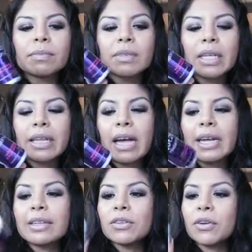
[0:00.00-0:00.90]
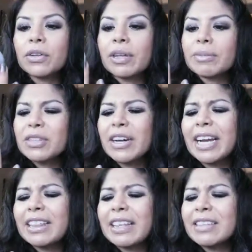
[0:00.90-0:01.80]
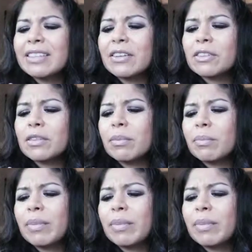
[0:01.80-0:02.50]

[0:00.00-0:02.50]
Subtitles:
line, or I'm sorry, I think it's also